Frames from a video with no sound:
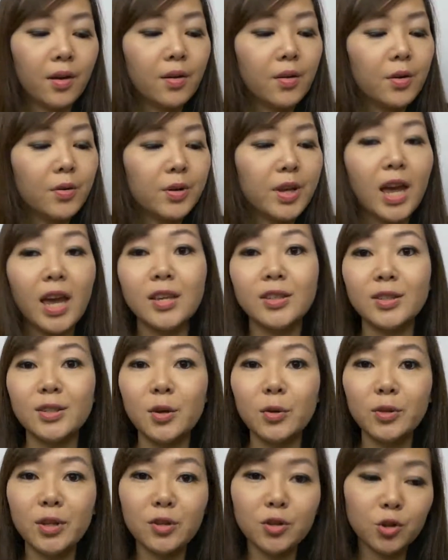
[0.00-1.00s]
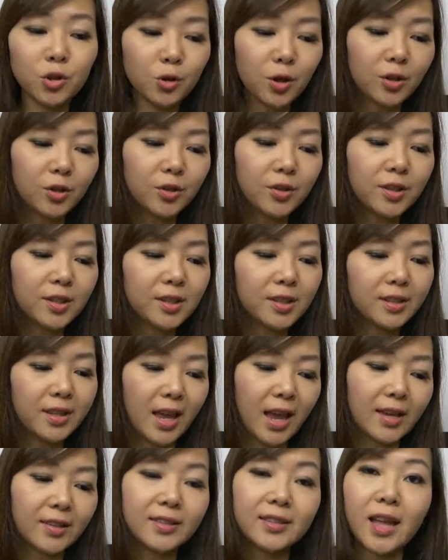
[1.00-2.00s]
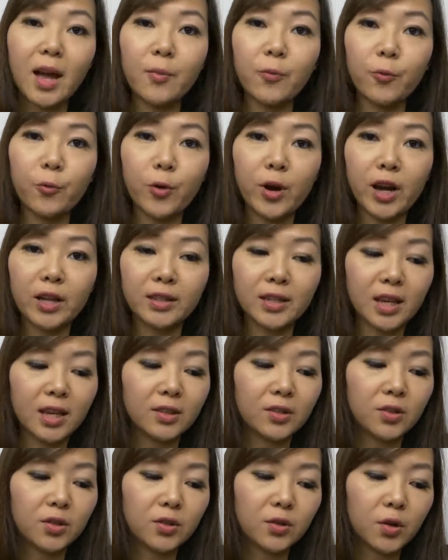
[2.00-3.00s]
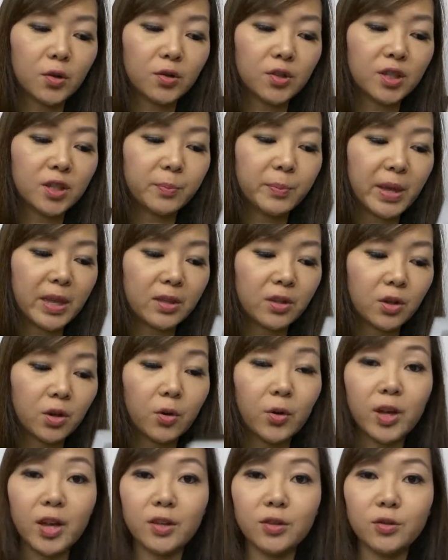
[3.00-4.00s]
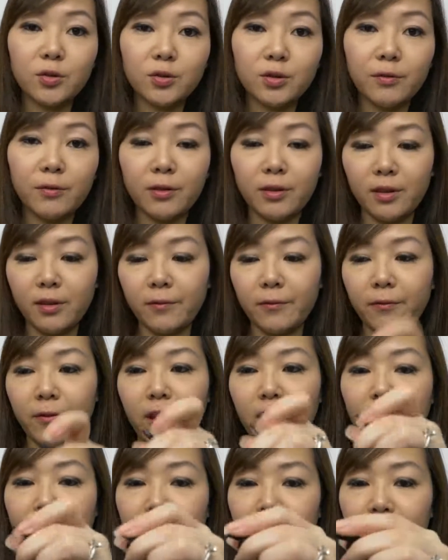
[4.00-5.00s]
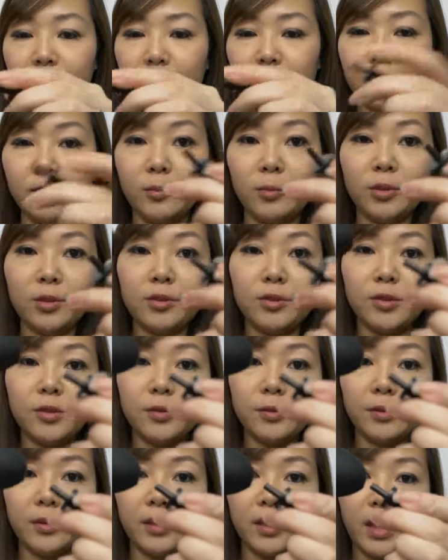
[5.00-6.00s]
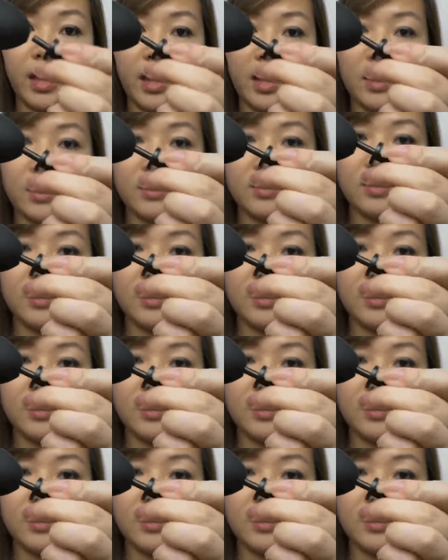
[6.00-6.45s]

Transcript: Okay, so the instructions say, step 1, insert spindle into the device. So I'm going to do that,